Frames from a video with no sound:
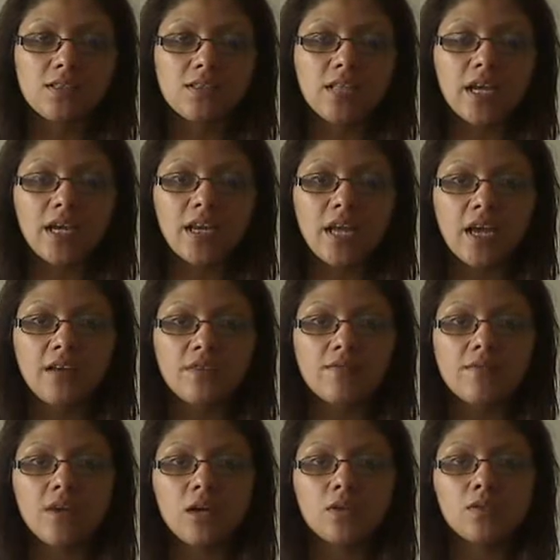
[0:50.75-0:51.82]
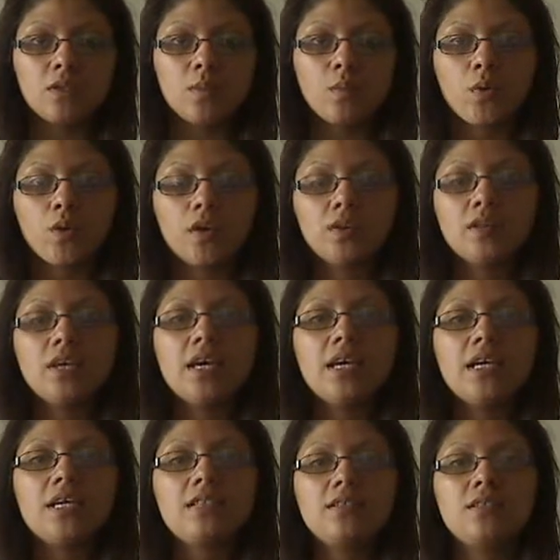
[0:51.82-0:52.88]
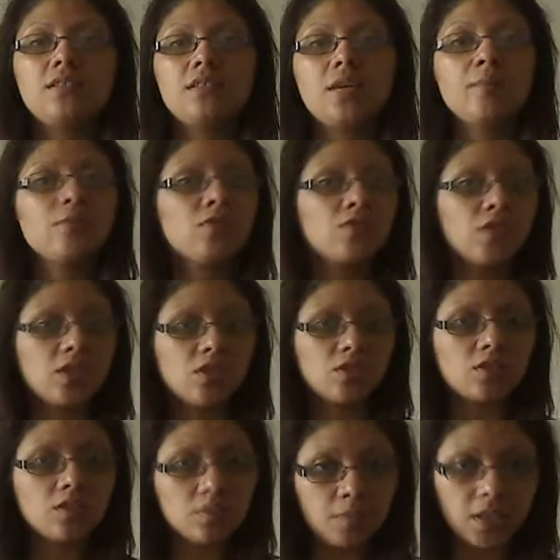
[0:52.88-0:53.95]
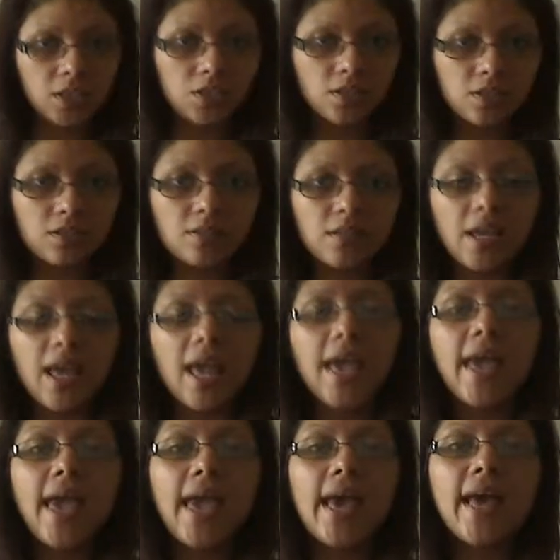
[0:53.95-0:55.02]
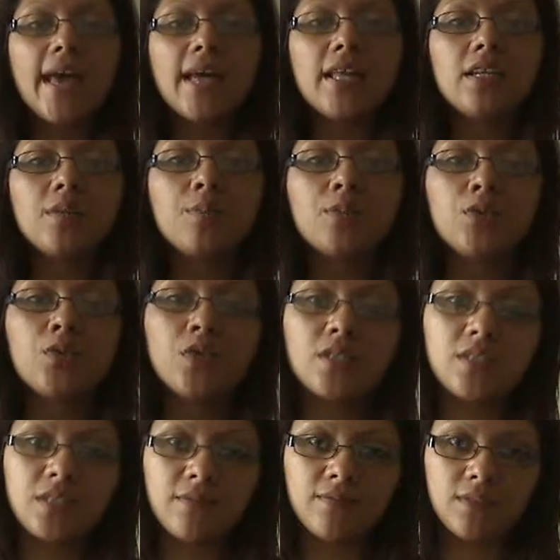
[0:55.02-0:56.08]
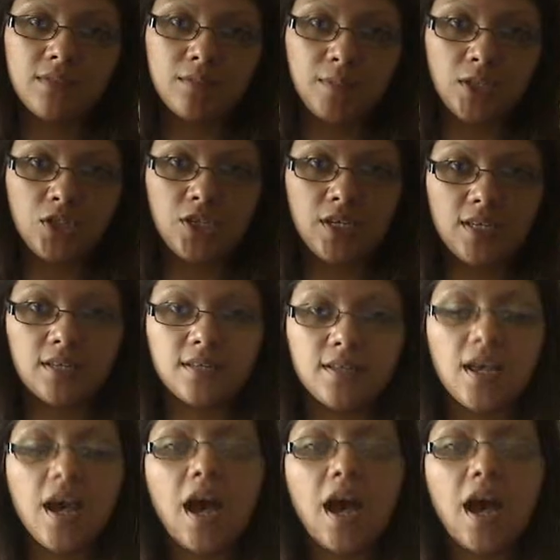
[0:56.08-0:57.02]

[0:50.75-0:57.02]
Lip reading: that I found important is in demonstration speeches and persuasive speeches.